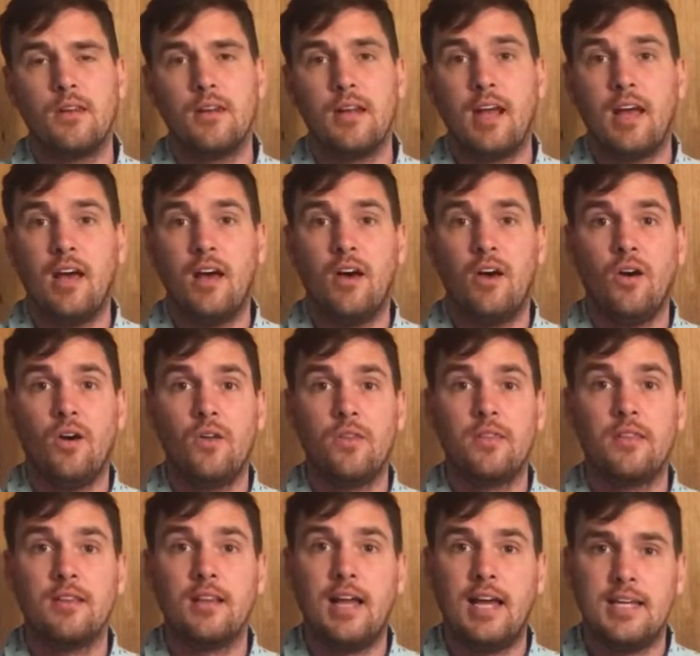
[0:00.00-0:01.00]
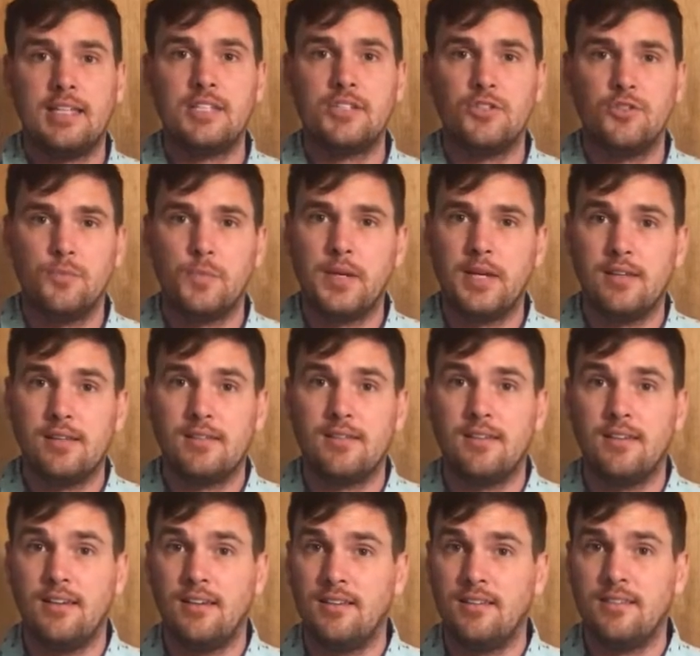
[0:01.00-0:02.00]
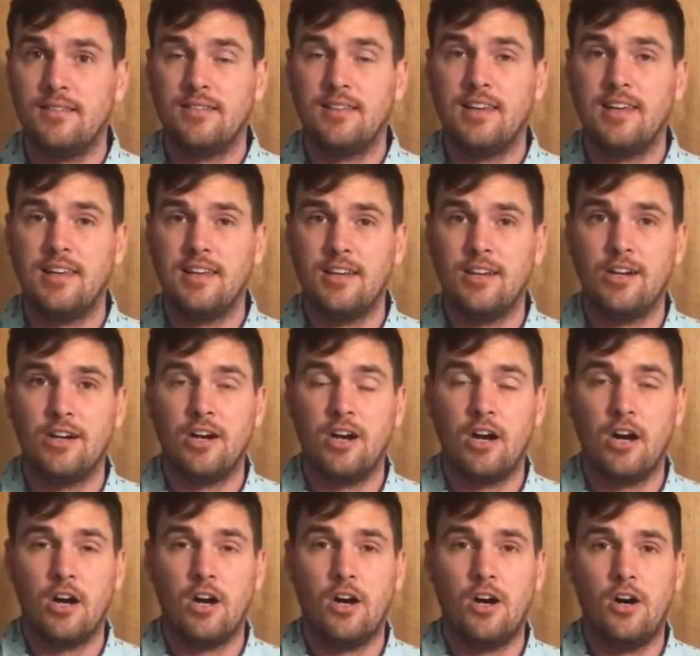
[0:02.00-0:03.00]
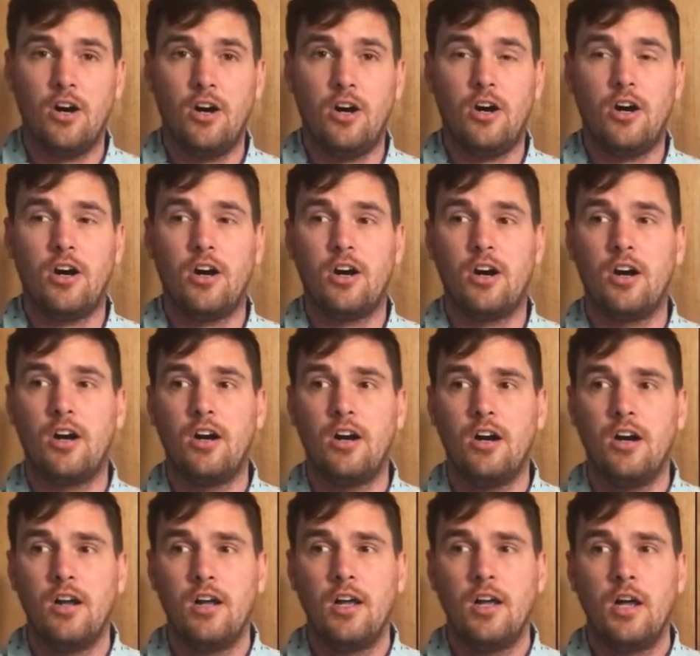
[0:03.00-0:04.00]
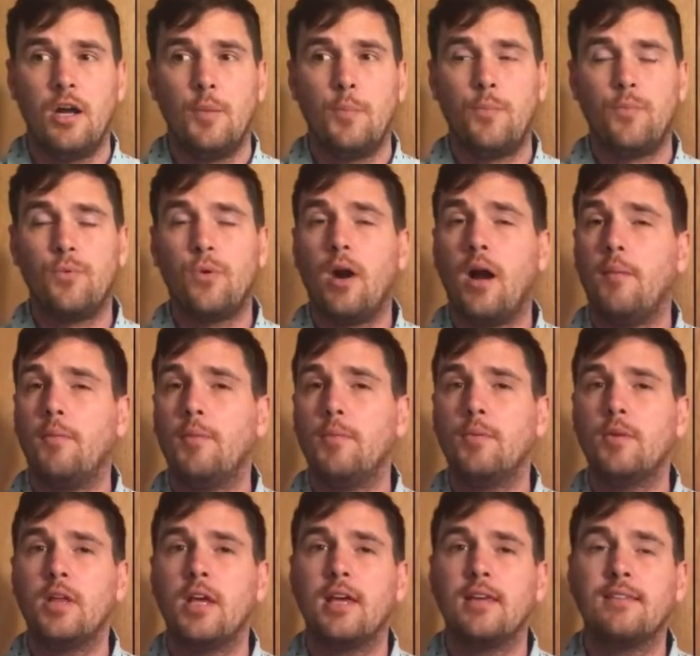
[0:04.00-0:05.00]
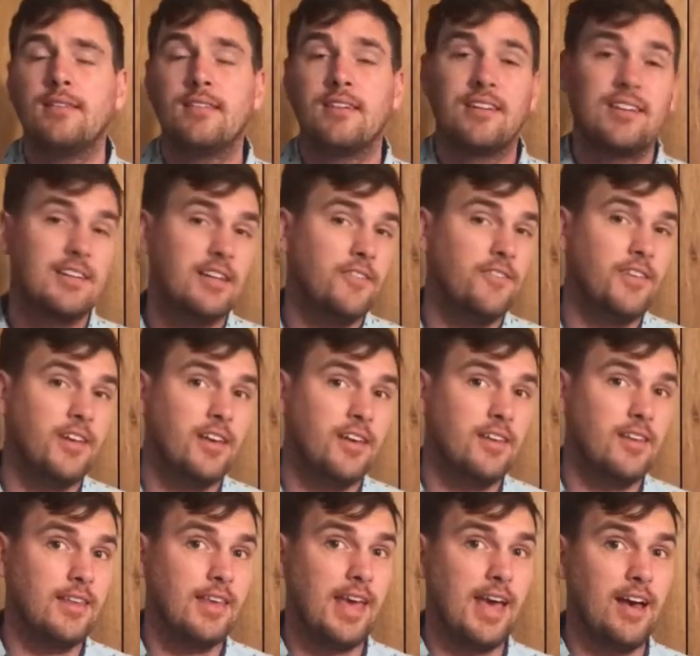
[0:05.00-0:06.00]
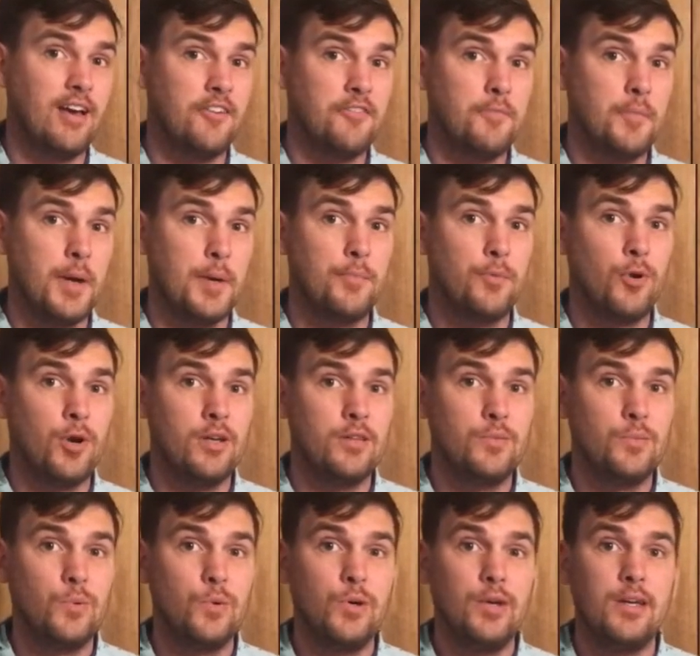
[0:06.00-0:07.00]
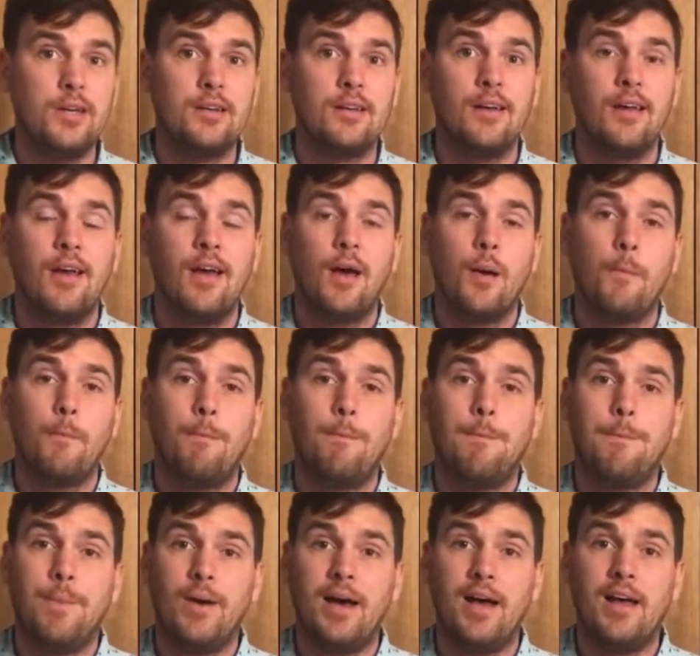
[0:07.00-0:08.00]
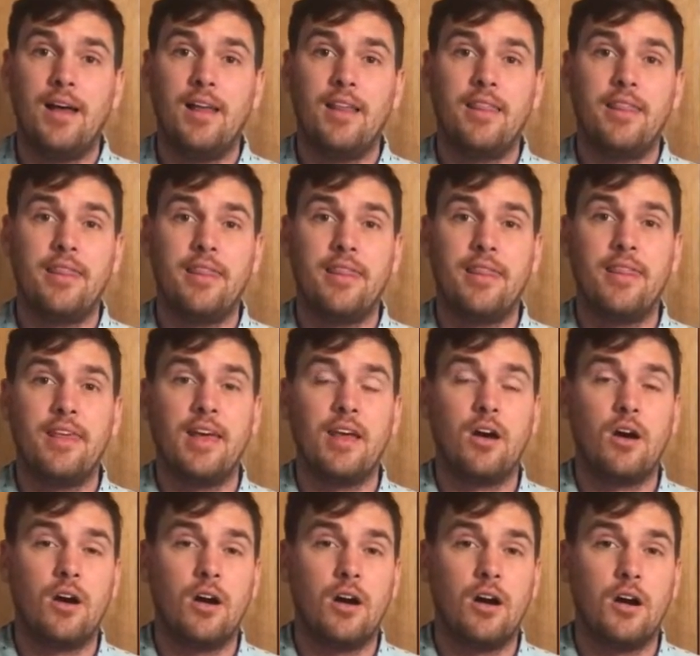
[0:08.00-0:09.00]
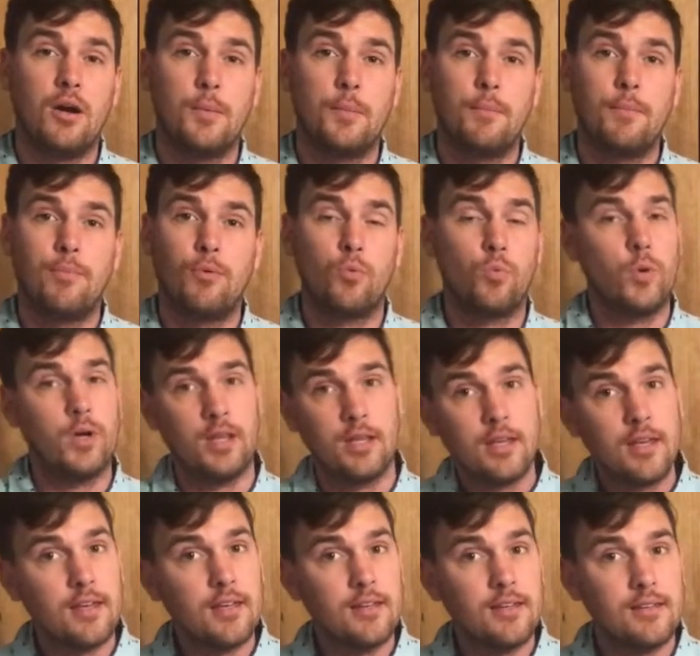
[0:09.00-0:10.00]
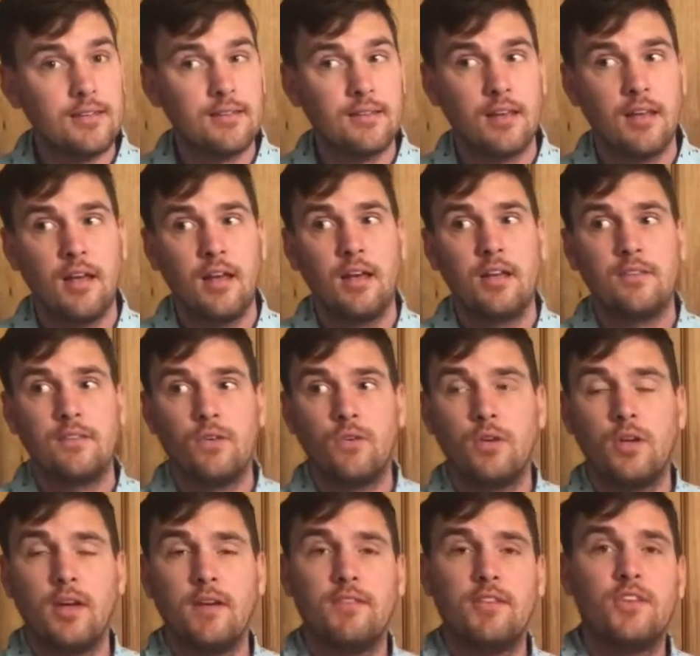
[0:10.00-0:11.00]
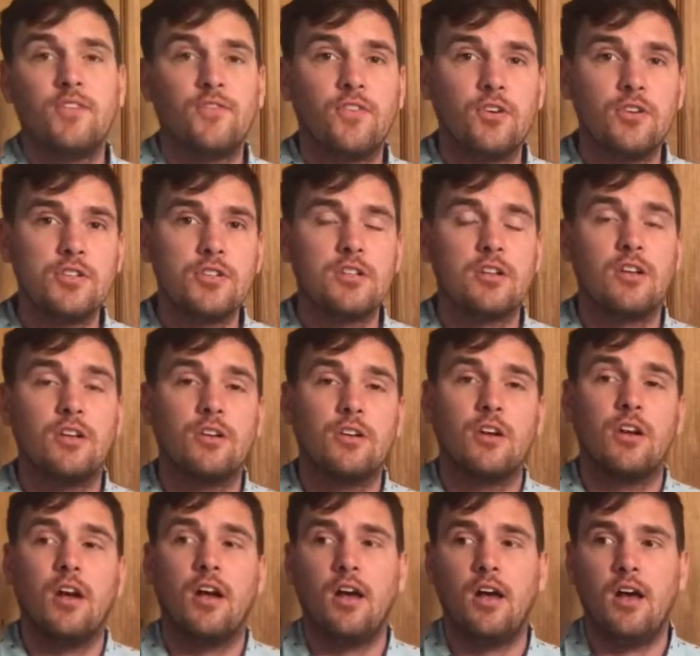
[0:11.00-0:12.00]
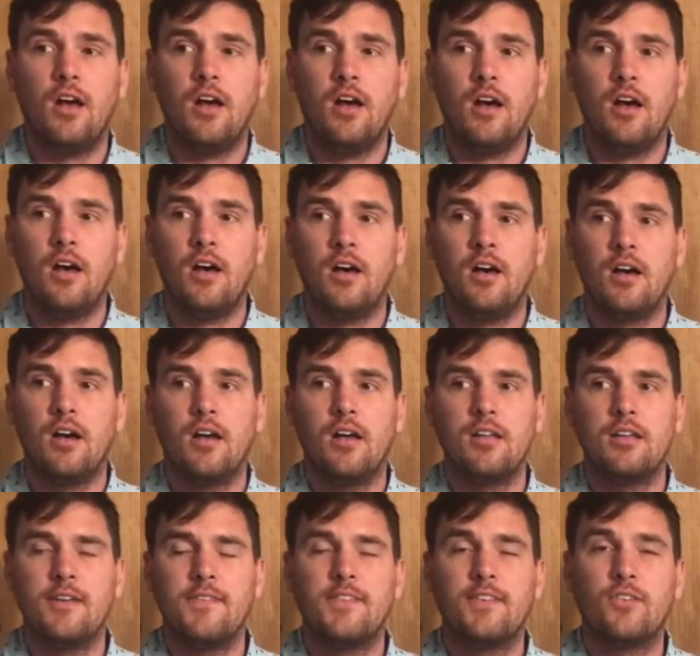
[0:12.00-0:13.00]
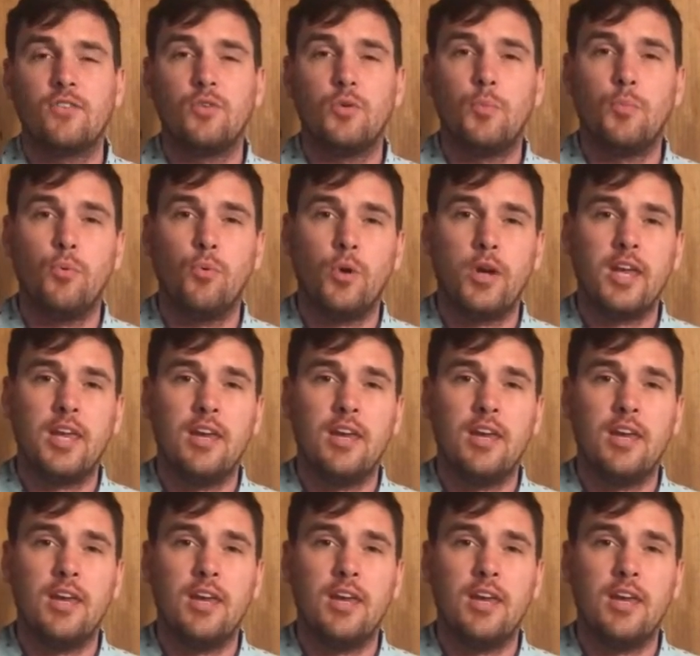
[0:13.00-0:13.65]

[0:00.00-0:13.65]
Now, the last 2 pieces here are probably significantly out of my price point, but they are brilliant. So you have this first, you have this little boy